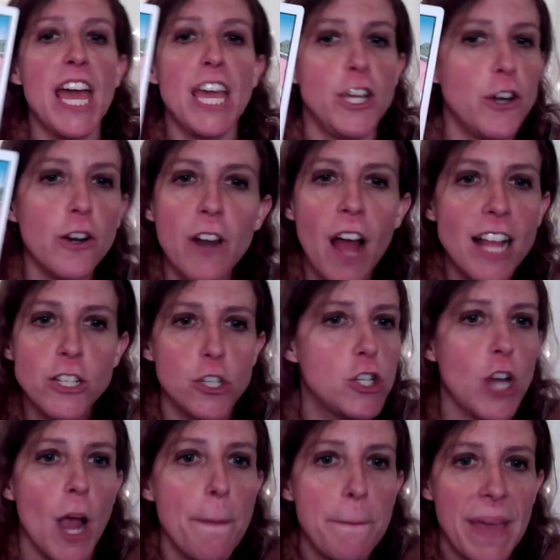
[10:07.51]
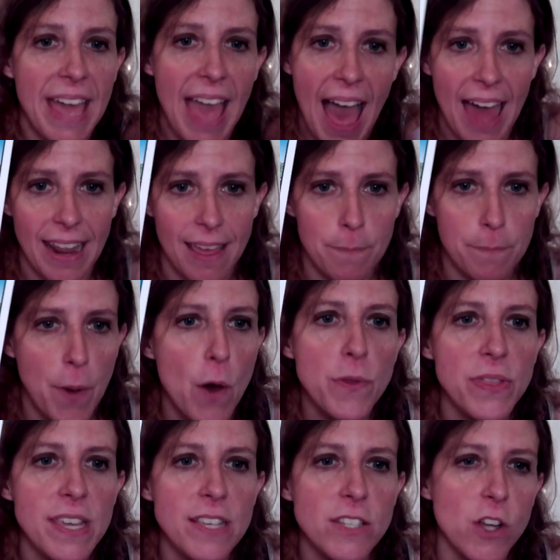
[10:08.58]
You're not jumping at it.
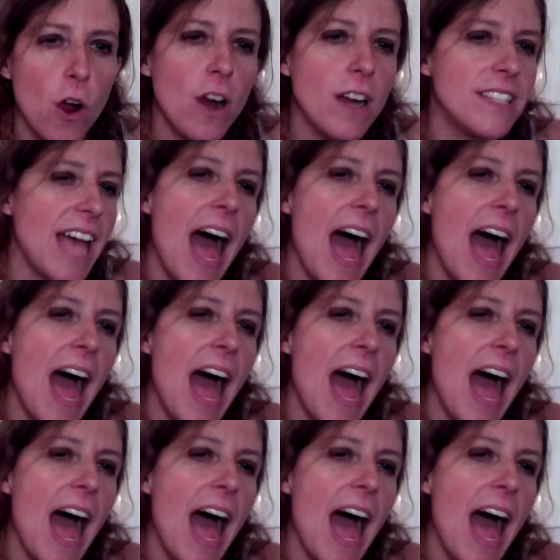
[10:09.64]
Both these cards,